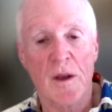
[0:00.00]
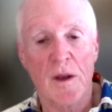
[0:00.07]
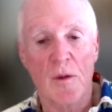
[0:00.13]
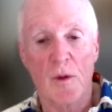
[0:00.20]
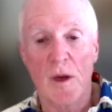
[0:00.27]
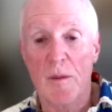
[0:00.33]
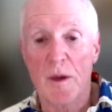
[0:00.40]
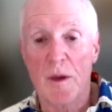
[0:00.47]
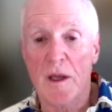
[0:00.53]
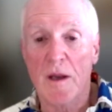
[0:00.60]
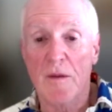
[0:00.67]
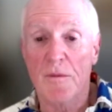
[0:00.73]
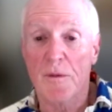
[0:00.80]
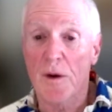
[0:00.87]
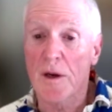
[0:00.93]
We
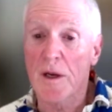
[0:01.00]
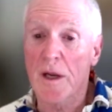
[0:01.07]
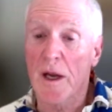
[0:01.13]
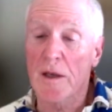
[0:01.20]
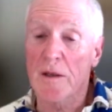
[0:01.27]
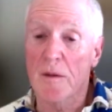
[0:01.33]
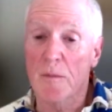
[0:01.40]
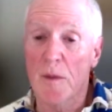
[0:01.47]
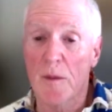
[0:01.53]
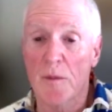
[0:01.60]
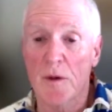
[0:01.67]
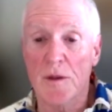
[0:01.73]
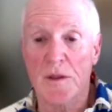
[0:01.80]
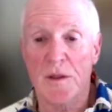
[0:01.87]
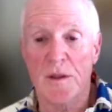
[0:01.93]
became very active
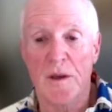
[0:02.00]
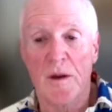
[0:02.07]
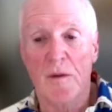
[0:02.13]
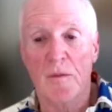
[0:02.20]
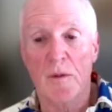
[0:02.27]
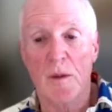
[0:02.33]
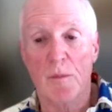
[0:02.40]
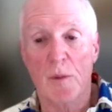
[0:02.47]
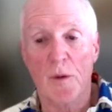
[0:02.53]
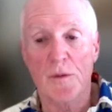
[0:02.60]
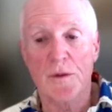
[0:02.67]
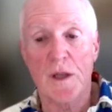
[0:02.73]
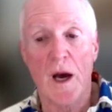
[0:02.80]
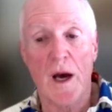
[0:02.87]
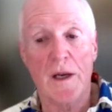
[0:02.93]
members. We both
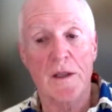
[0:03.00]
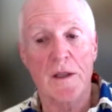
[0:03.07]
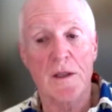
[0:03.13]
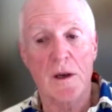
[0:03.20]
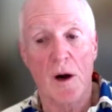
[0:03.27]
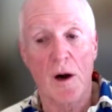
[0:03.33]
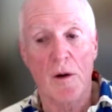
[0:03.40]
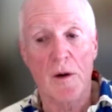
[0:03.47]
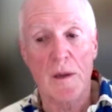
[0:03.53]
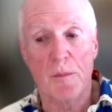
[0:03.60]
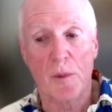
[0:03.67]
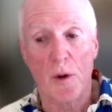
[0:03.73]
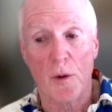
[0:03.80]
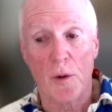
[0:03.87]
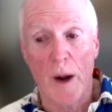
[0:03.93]
taught in the RE
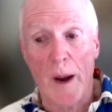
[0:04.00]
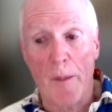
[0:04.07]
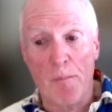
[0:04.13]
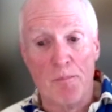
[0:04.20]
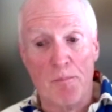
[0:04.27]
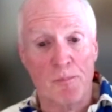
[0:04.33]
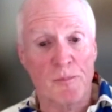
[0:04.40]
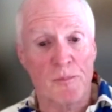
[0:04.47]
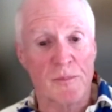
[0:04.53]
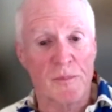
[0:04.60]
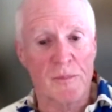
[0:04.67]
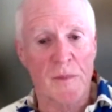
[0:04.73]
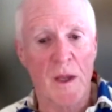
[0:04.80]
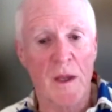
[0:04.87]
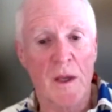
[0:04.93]
program.
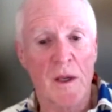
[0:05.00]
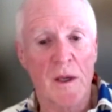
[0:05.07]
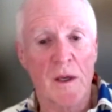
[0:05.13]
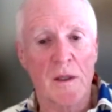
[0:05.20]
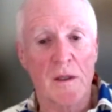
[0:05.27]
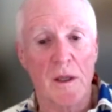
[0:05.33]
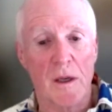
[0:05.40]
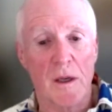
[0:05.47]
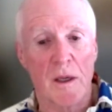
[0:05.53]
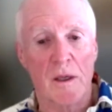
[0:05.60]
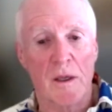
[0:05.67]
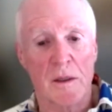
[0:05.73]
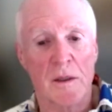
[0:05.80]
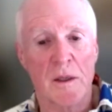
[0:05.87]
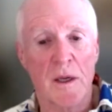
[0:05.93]

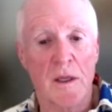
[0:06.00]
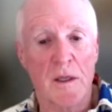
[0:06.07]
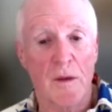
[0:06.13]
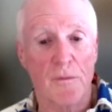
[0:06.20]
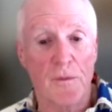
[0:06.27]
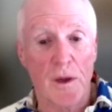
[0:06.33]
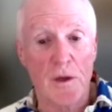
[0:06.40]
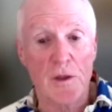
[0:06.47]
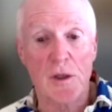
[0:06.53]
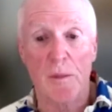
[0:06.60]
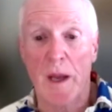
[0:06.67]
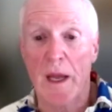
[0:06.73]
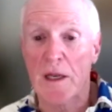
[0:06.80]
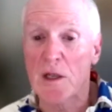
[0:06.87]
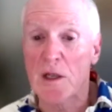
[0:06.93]
The fellowship
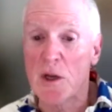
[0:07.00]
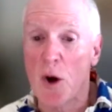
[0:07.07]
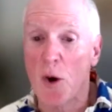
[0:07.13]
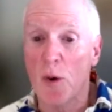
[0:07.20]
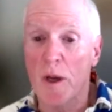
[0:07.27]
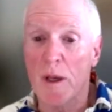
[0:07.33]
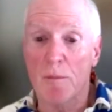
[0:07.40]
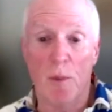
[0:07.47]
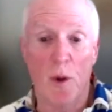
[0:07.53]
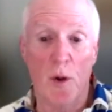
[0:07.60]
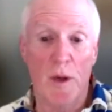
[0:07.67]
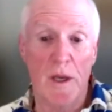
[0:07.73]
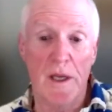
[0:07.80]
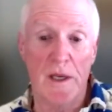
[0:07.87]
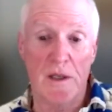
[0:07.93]
had no
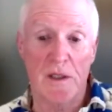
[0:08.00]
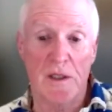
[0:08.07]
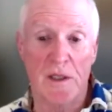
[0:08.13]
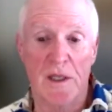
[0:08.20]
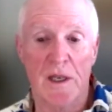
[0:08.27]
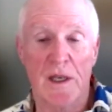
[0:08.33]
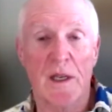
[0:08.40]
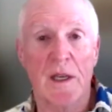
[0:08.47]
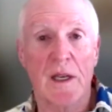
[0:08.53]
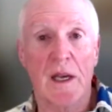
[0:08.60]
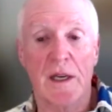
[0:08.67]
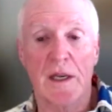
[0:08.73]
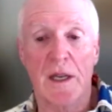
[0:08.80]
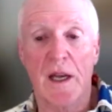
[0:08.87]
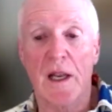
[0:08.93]
employees.
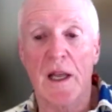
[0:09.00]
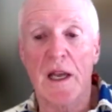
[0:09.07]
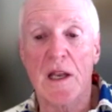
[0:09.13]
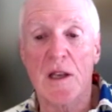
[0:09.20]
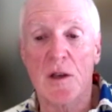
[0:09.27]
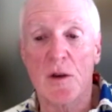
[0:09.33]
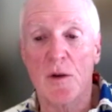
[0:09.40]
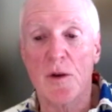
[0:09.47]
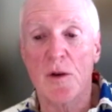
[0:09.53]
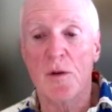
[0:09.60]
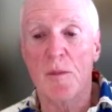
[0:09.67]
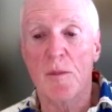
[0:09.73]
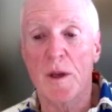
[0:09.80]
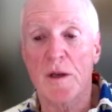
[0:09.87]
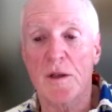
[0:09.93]
An LA UU
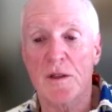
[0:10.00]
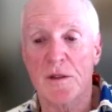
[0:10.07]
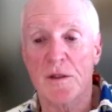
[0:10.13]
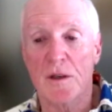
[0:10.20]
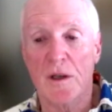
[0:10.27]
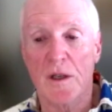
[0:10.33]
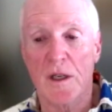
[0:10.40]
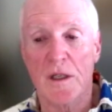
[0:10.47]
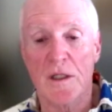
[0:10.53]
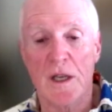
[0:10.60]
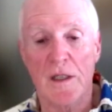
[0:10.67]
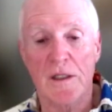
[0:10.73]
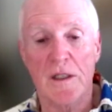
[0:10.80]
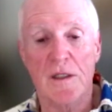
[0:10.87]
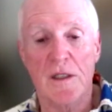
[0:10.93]
minister
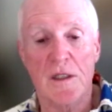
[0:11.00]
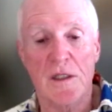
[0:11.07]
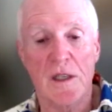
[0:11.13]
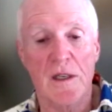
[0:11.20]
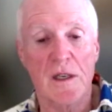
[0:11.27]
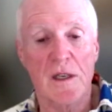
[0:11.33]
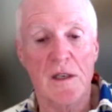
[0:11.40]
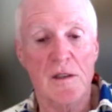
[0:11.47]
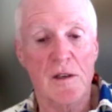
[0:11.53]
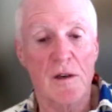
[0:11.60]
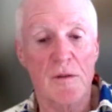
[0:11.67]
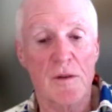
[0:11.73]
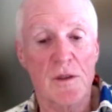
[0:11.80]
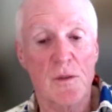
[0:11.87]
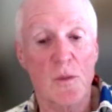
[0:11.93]
conducted the Sunday
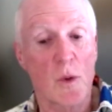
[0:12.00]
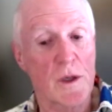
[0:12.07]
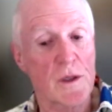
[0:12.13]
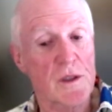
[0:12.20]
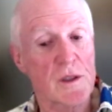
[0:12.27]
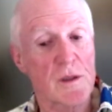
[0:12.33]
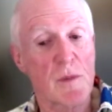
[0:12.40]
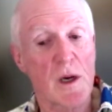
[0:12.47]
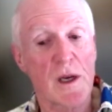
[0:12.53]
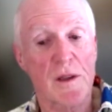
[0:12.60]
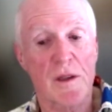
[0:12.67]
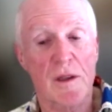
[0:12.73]
service once a month.